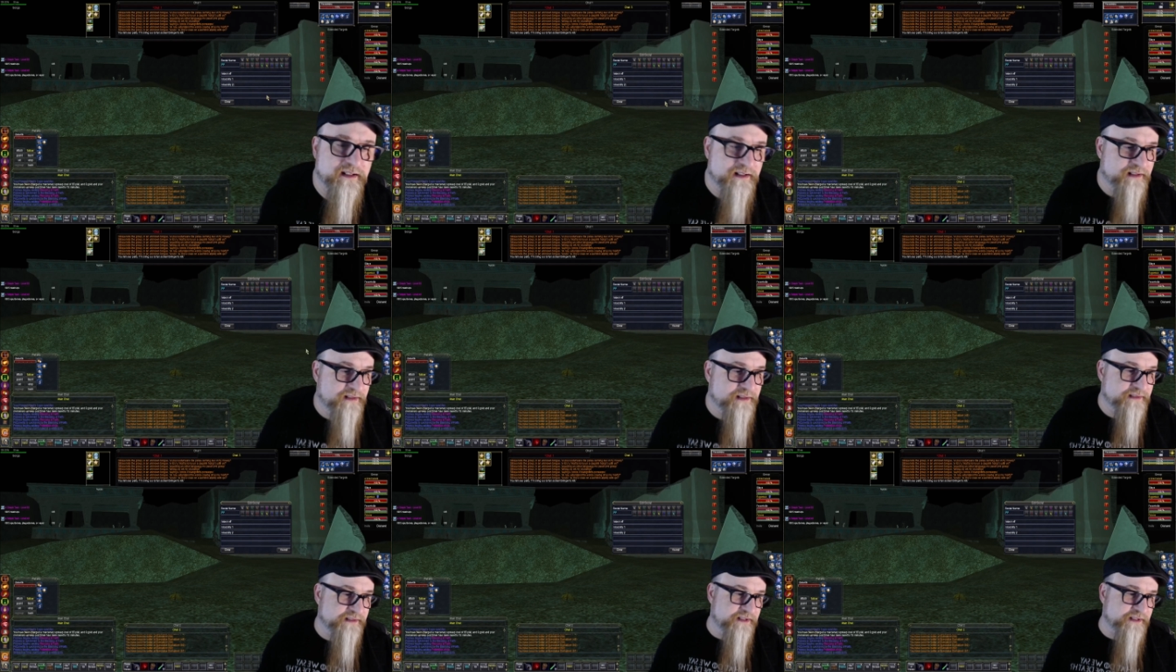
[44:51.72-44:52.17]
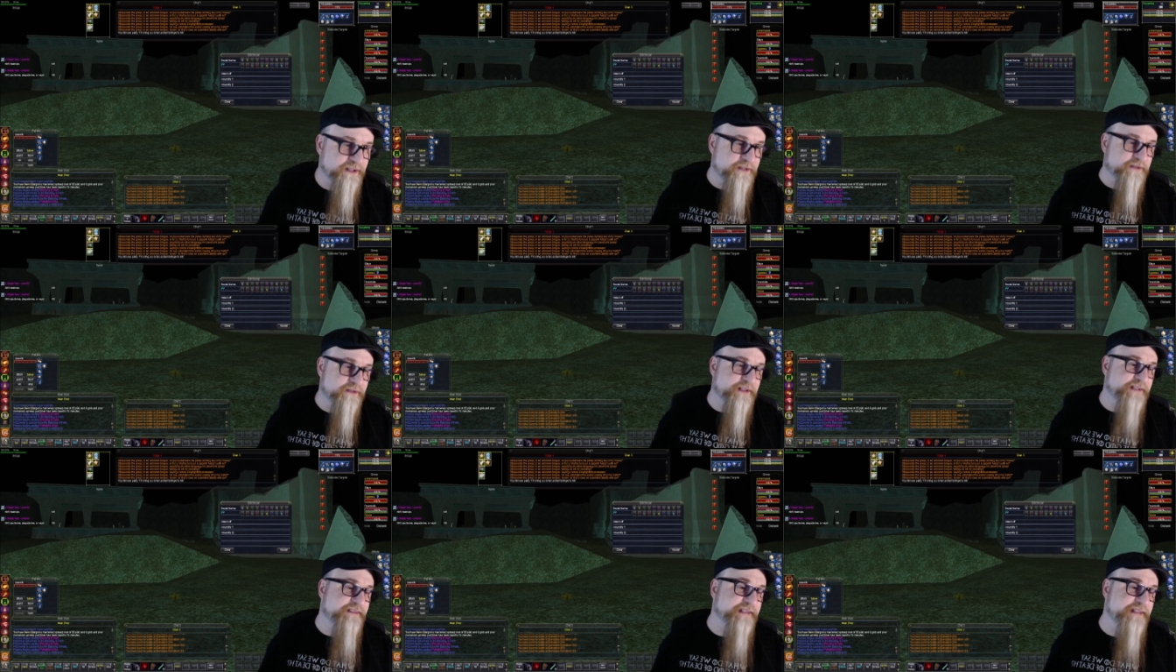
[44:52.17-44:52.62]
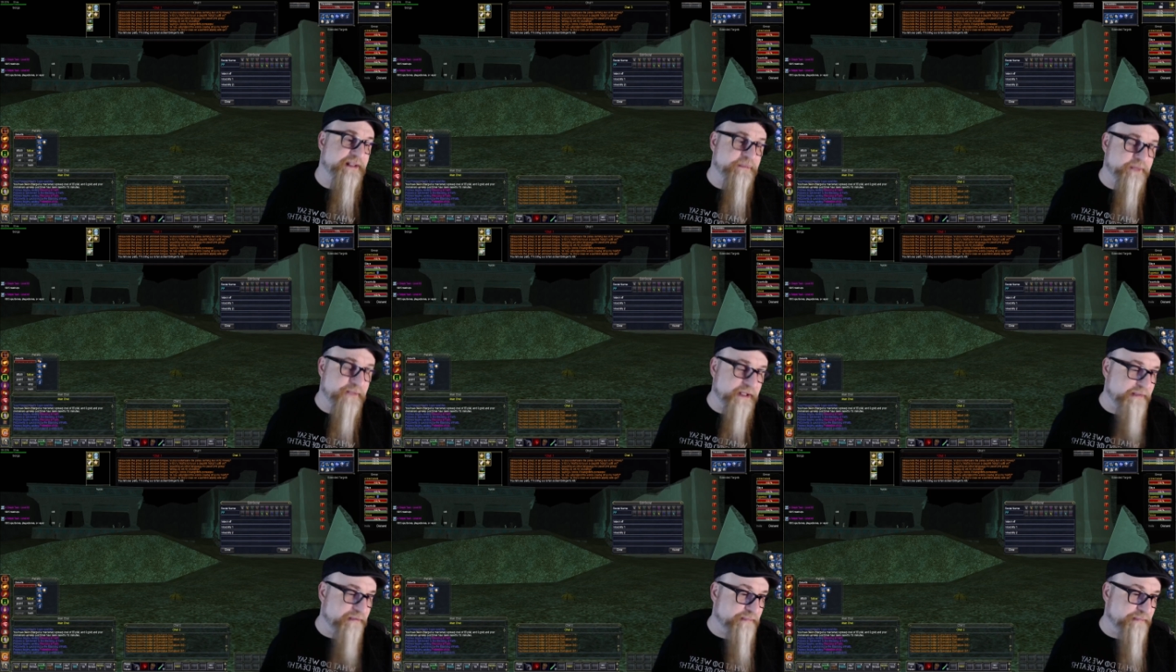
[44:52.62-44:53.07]
so let's say
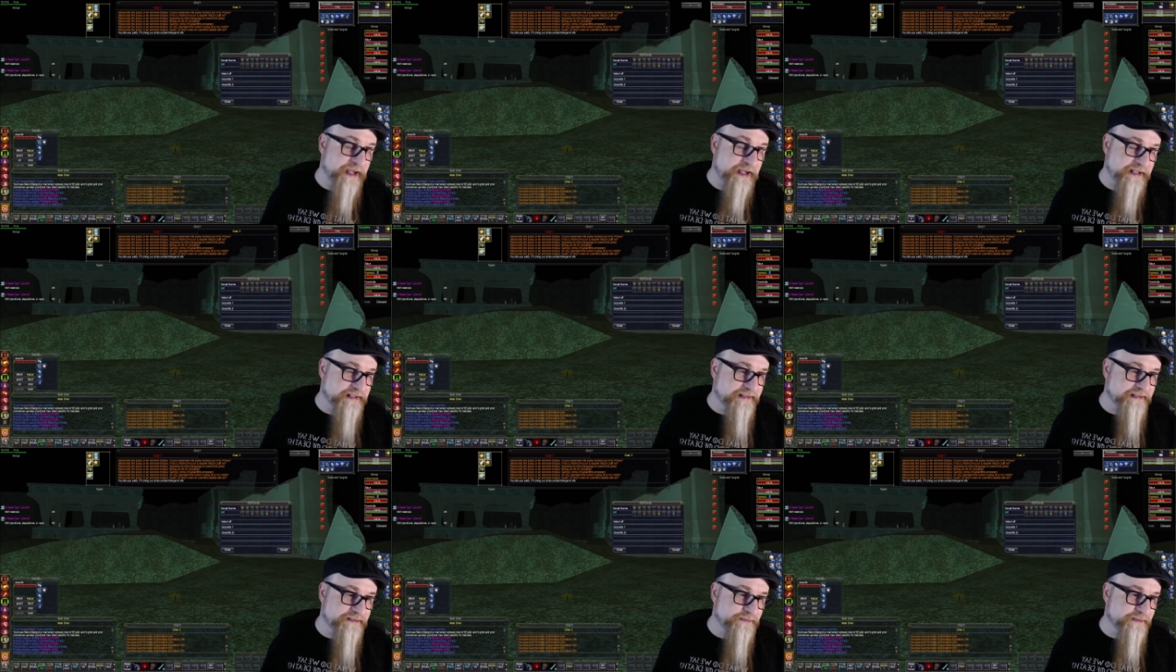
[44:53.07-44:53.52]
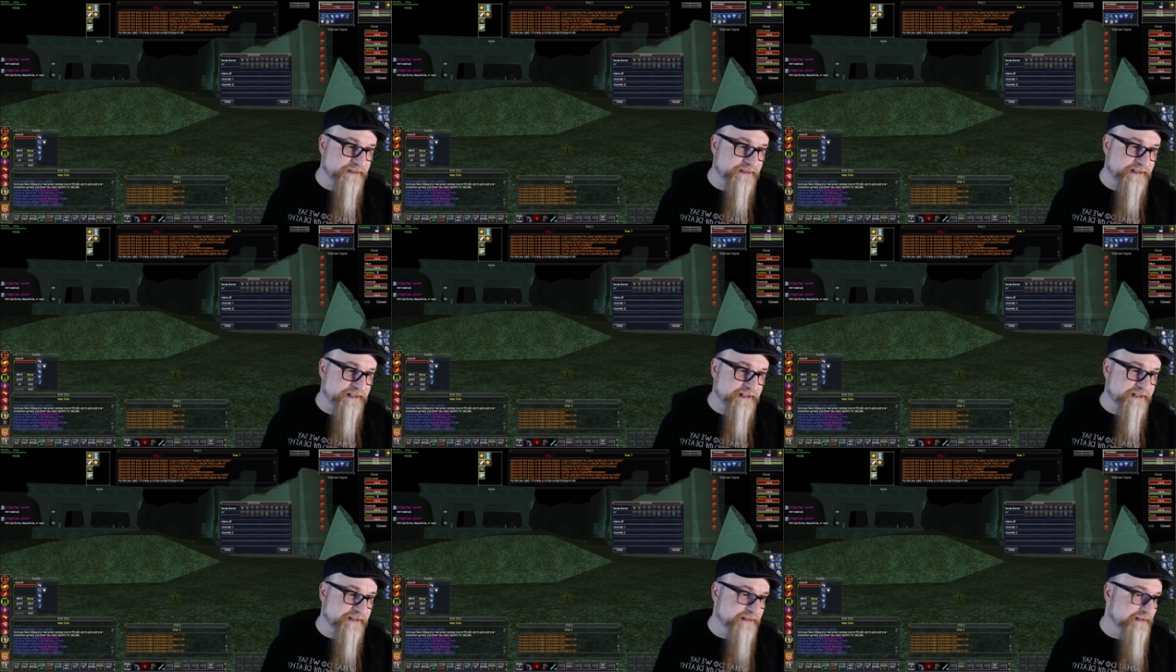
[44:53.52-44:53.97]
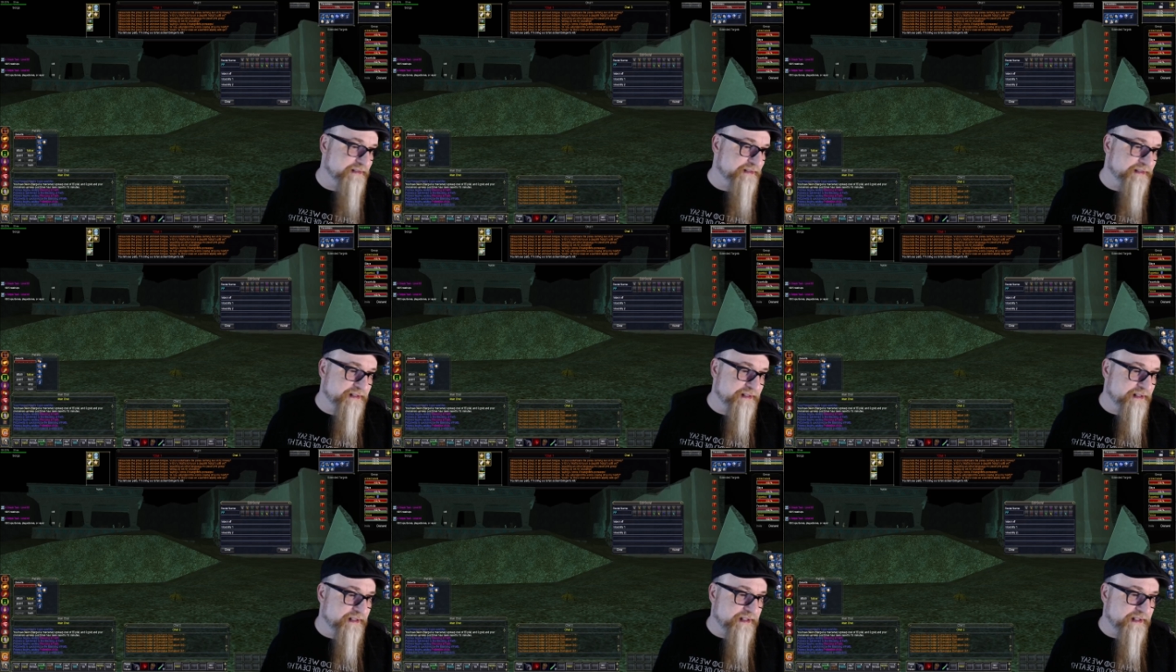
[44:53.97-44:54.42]
pickpockets was here
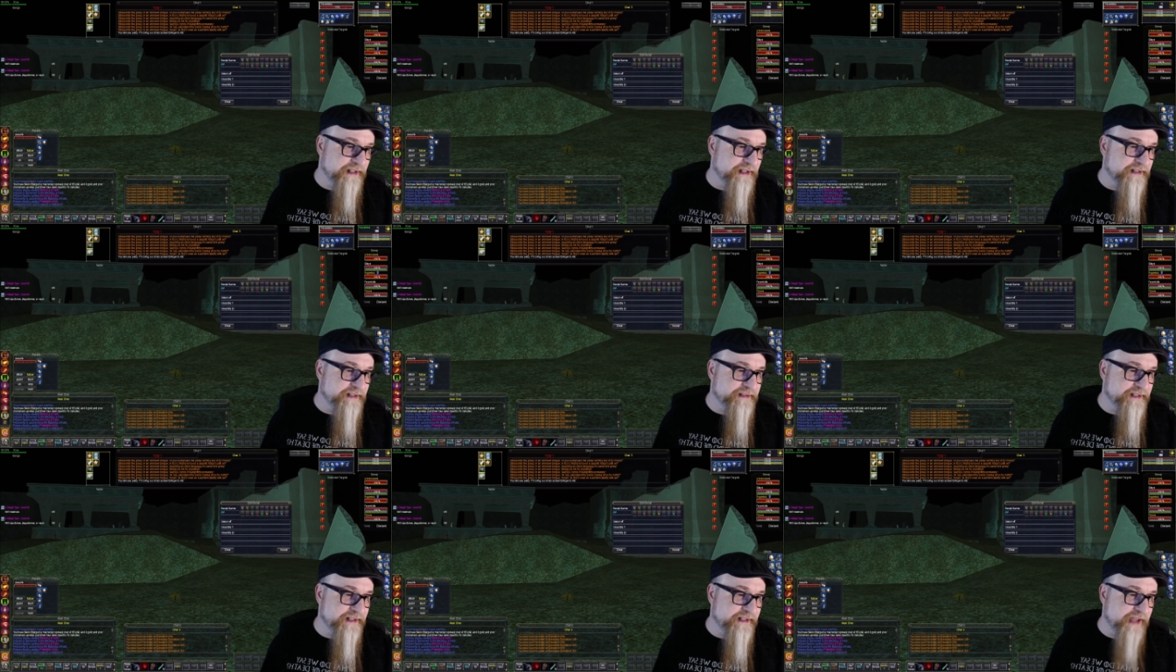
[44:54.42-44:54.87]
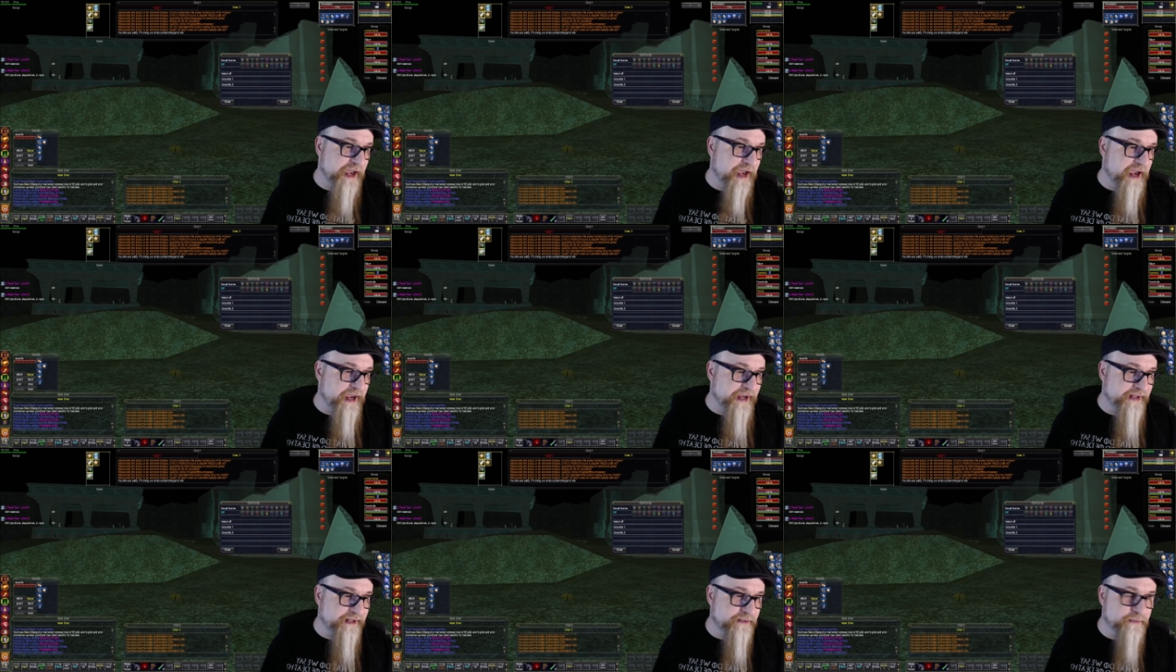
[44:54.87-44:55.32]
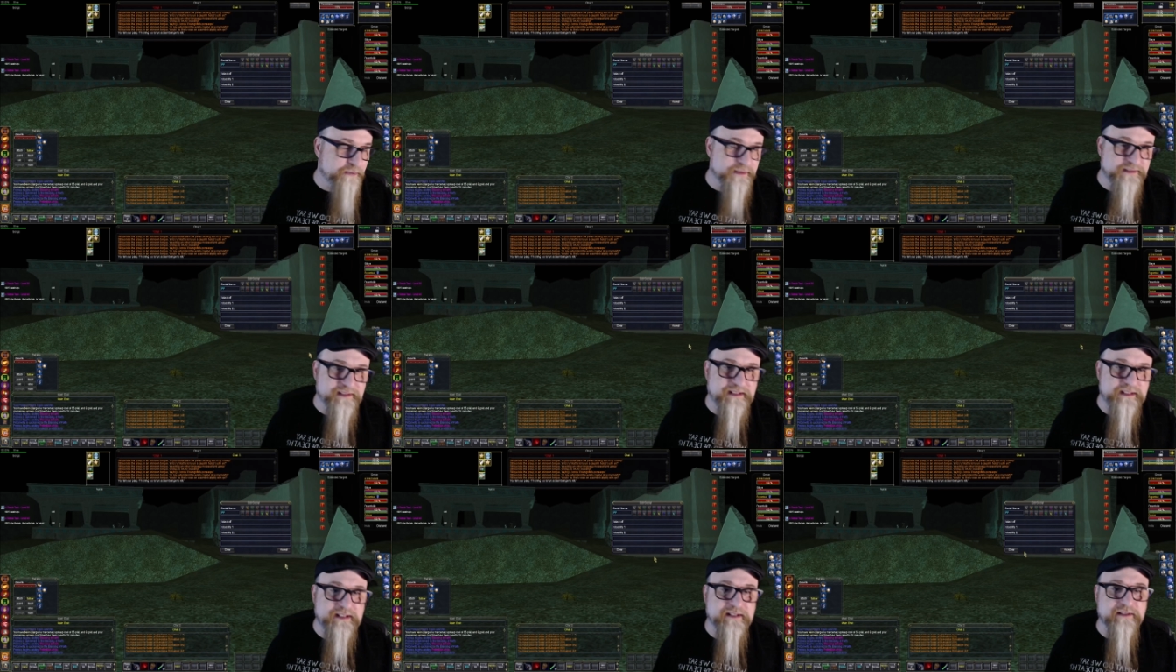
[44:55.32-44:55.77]
and then hide
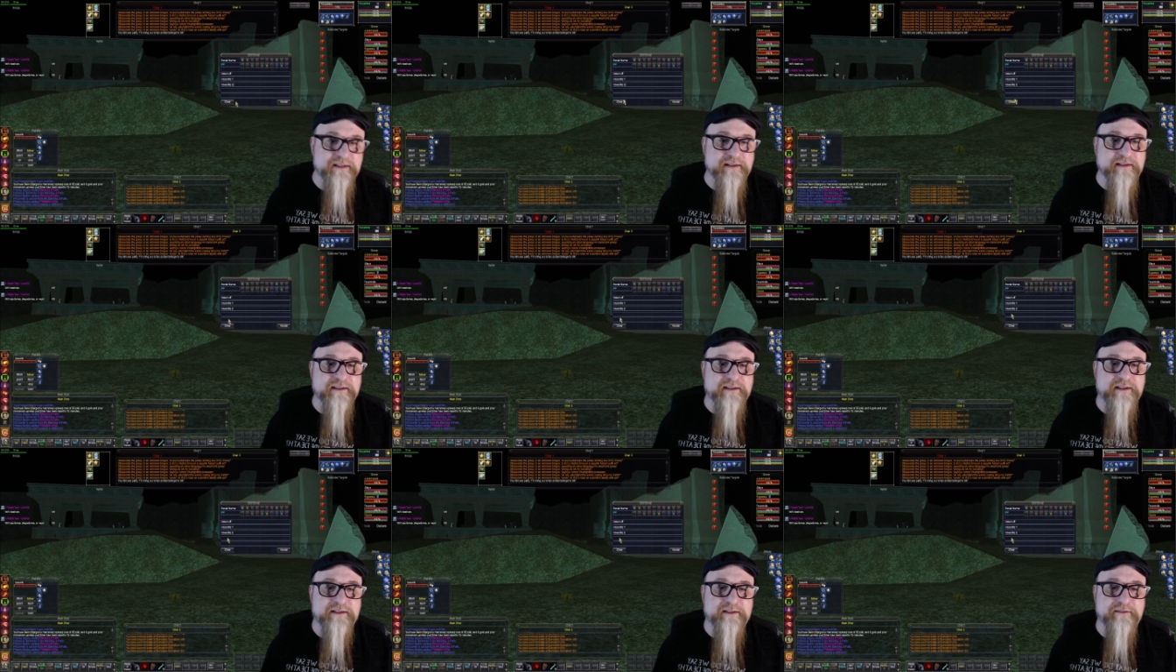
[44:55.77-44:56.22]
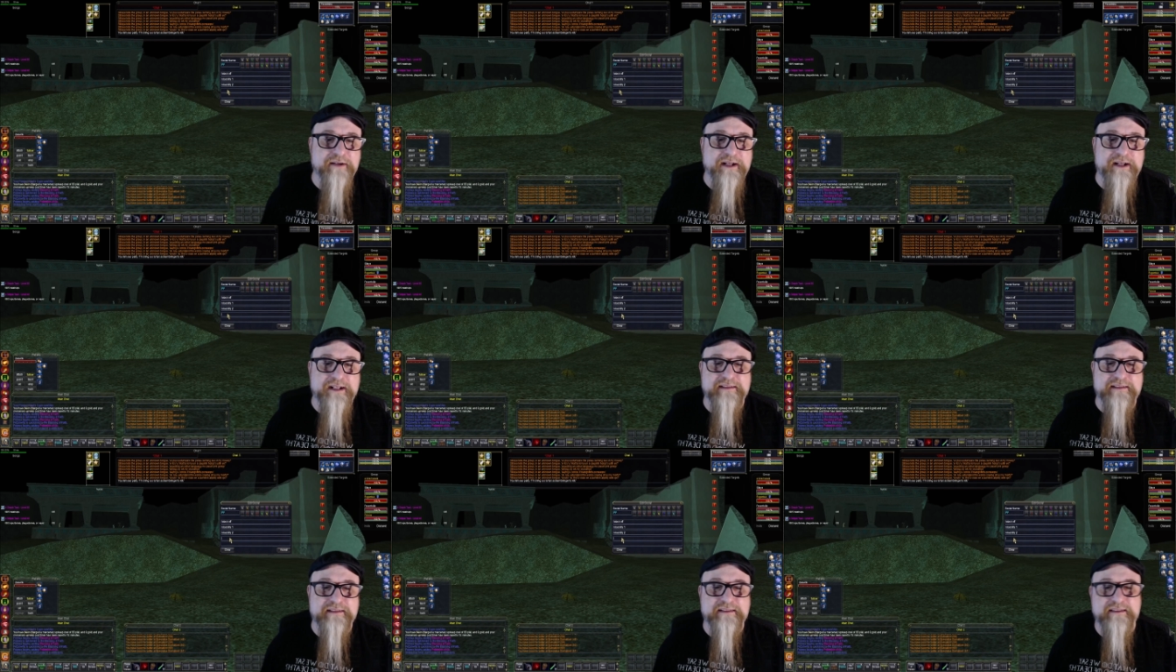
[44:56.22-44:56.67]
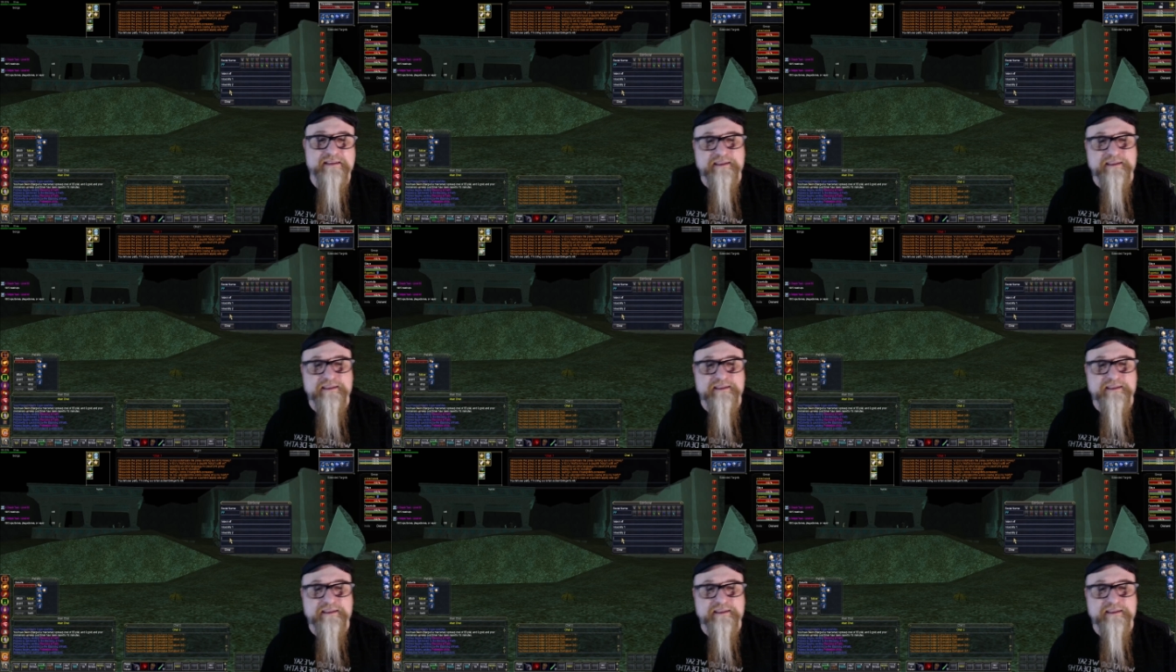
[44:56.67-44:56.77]
was here right